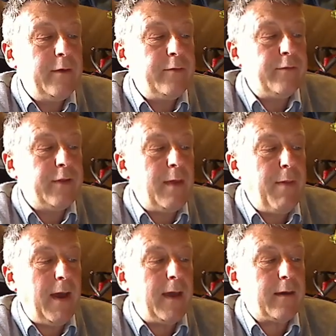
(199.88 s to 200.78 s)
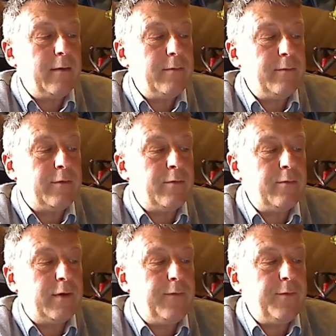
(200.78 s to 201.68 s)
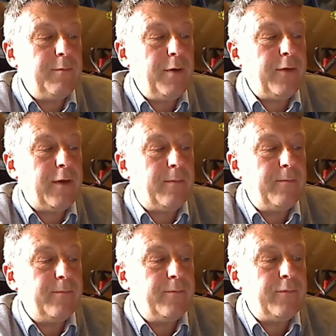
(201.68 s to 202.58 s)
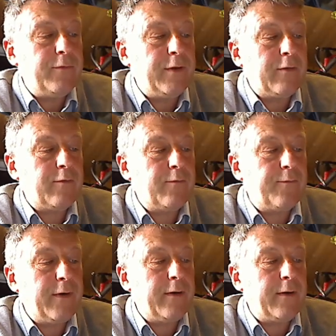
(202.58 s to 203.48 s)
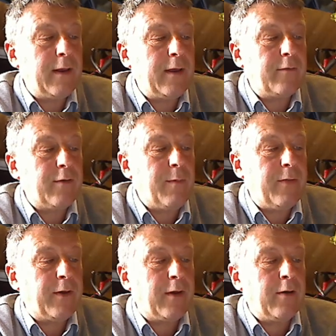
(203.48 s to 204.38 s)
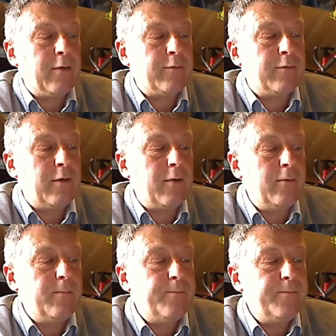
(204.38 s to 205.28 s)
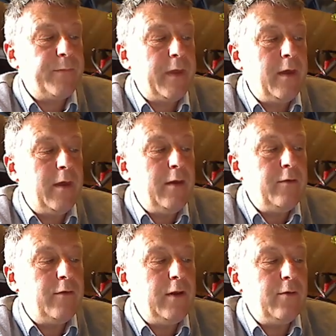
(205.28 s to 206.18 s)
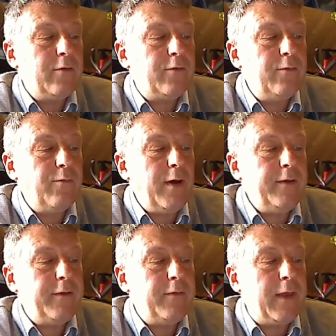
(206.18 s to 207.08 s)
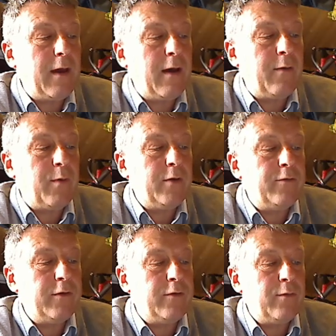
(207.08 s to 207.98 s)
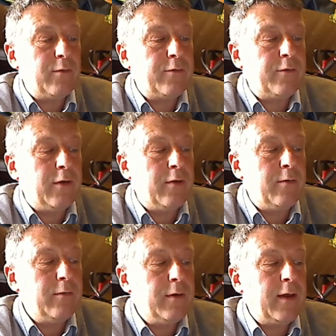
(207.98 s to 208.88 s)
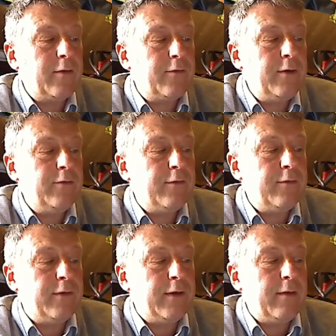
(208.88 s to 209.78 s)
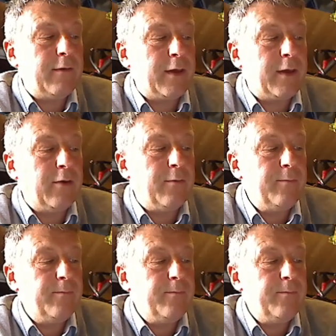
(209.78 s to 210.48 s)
Stay back. Don't even bother. She doesn't flirt like some other girls do. She looks you right in the eye when she talks to you, like she's daring you.